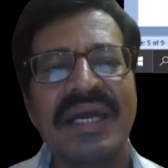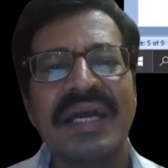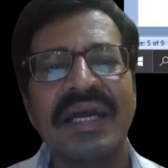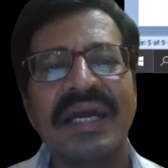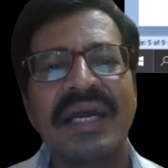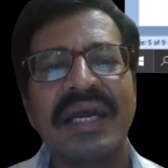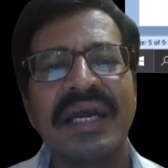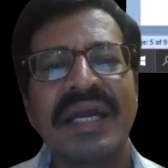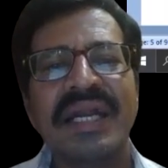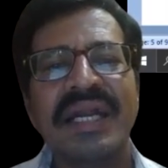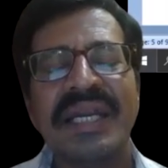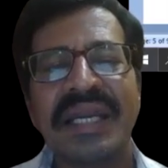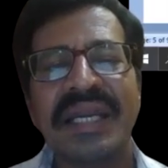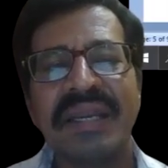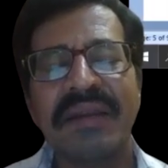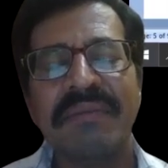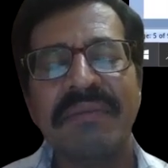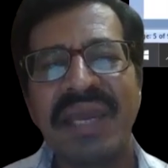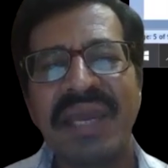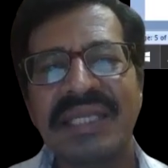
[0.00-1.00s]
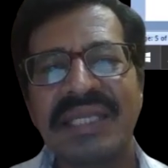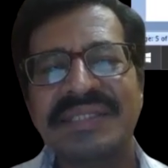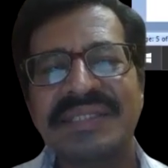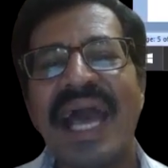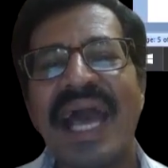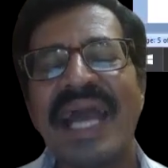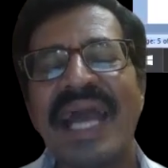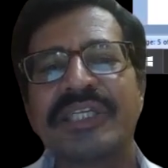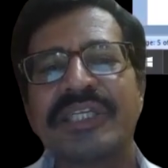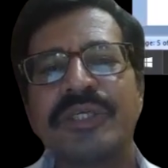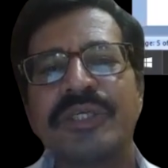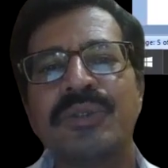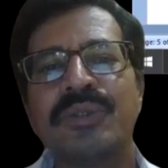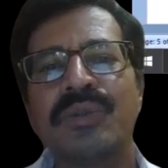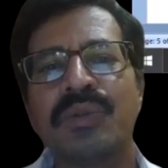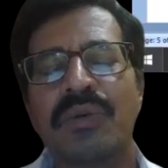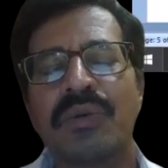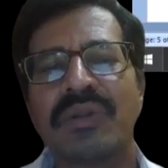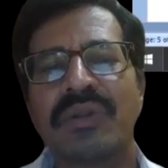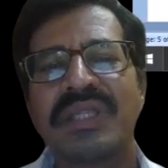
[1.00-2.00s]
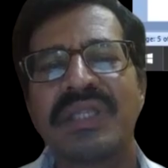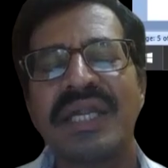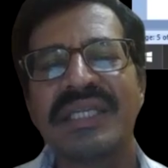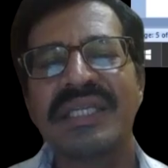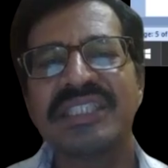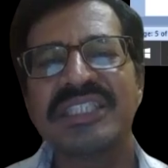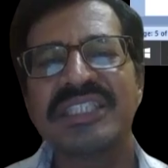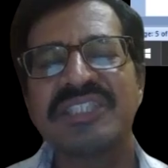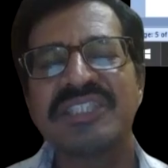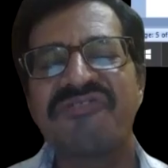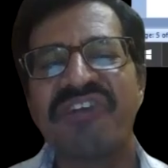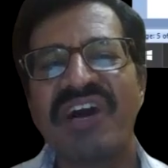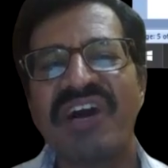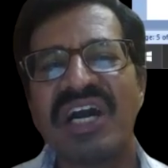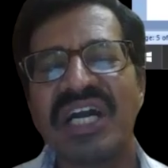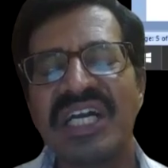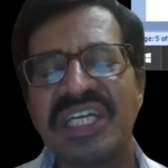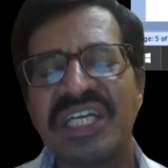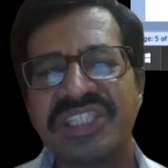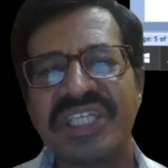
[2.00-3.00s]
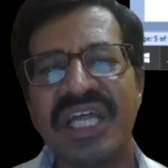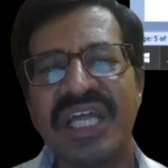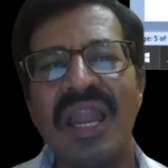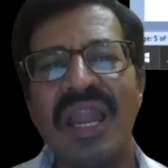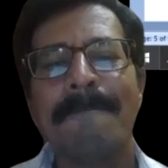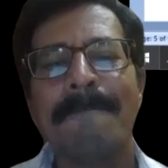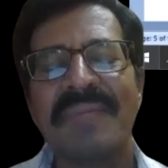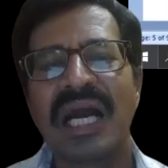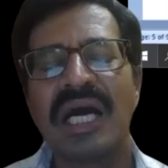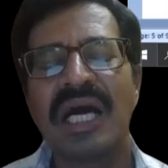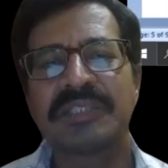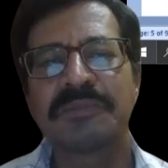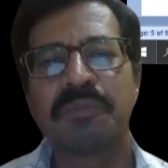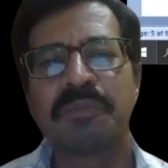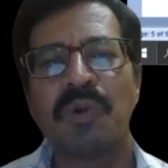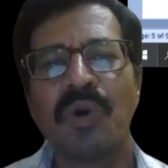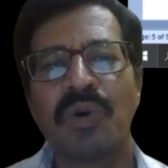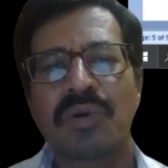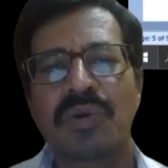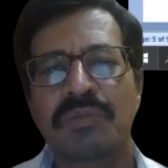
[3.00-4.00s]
it remains active, that is functional megaspore.